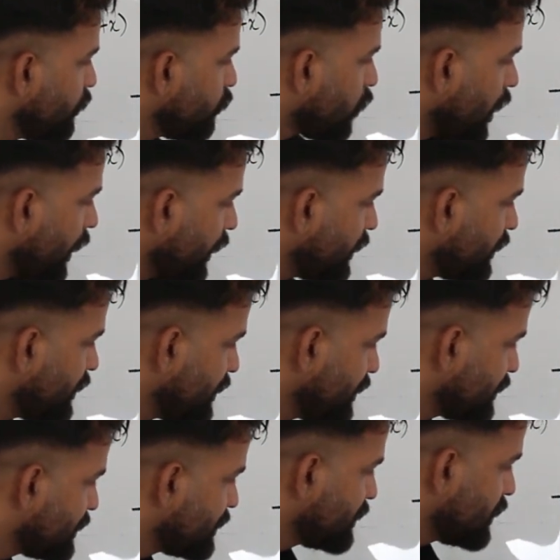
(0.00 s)
divide
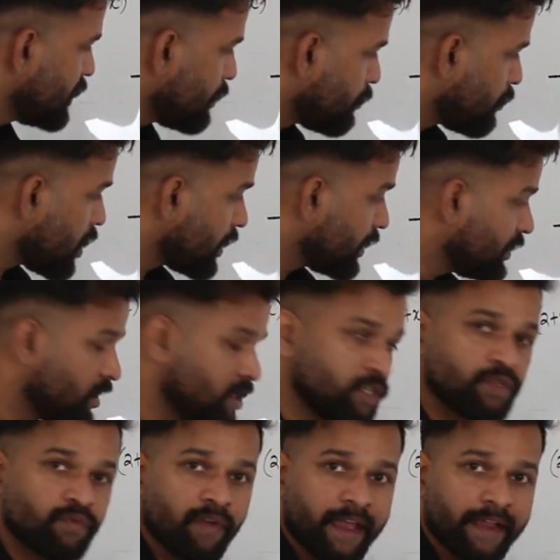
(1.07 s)
this by
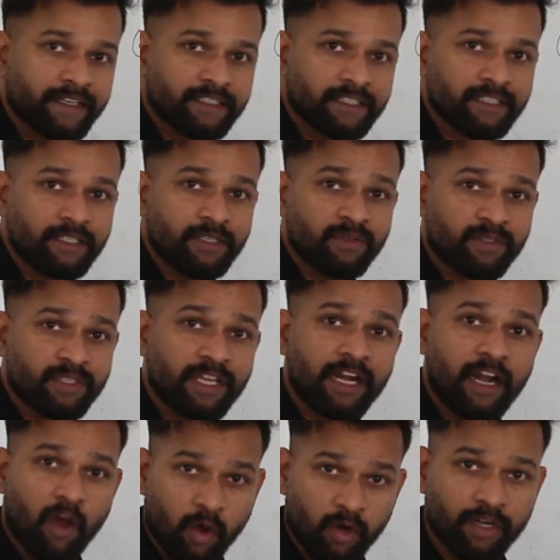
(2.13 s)
this factor using
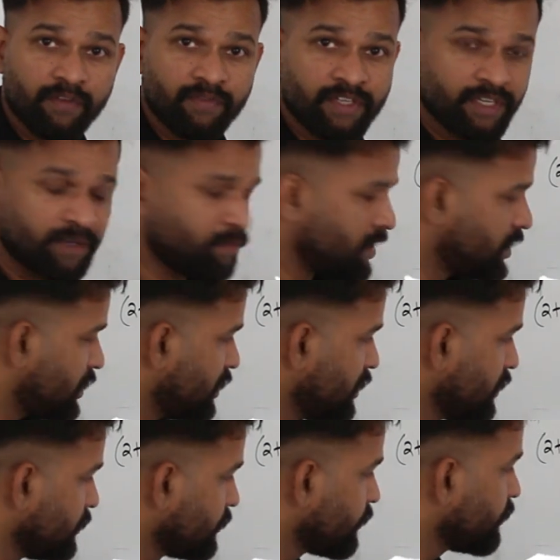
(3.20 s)
long division method
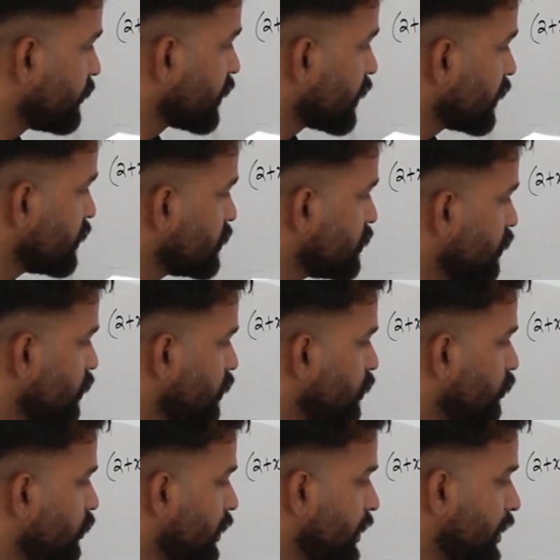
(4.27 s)
so you
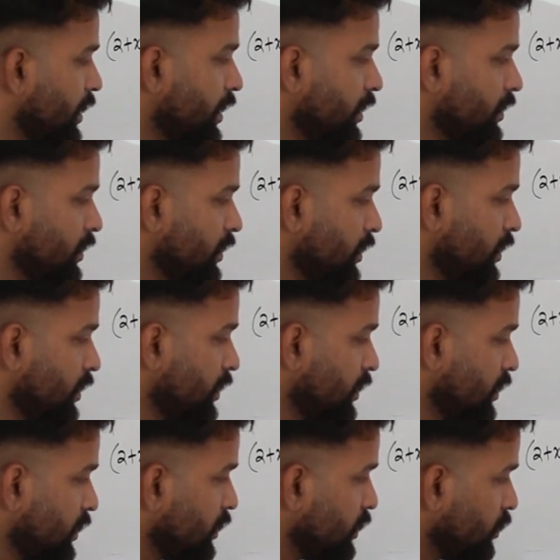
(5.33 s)
will get
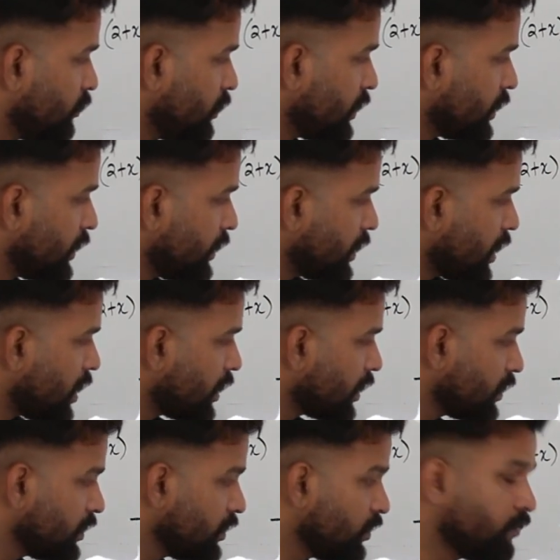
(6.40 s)
you will get
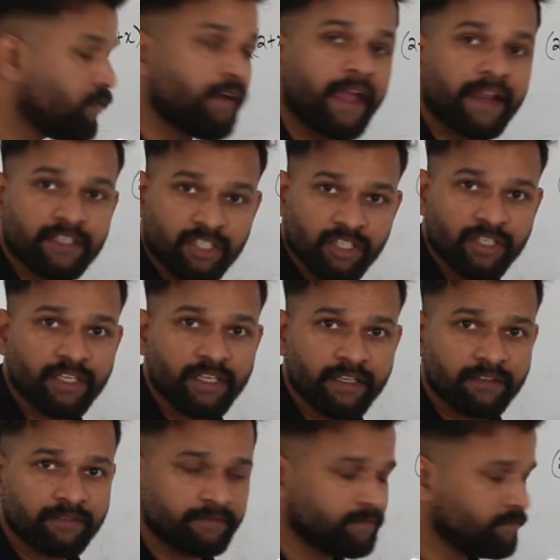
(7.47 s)
another factor here
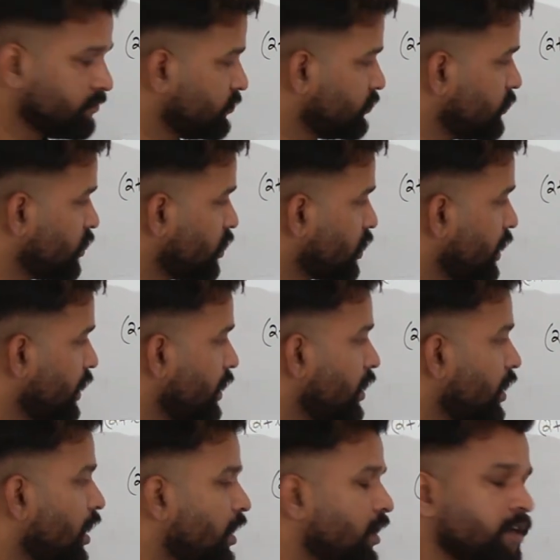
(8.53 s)
okay
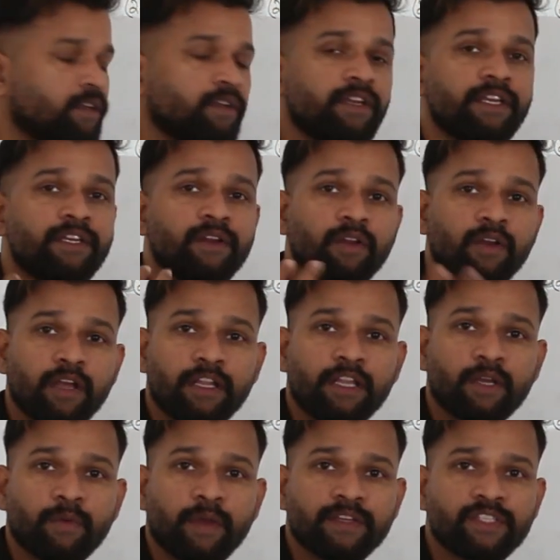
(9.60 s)
and you need to look at
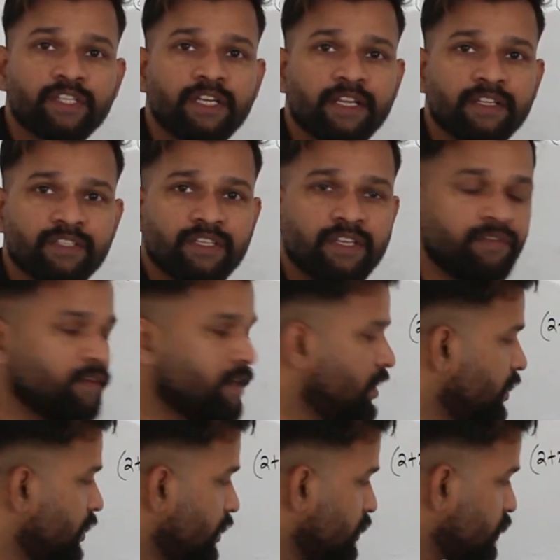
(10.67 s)
the question and see whether
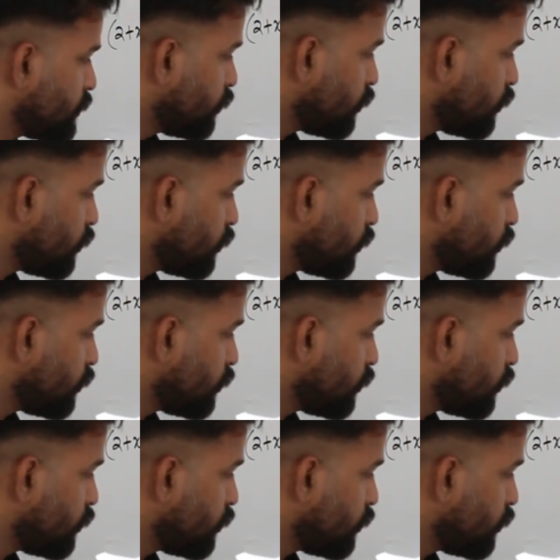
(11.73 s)
it's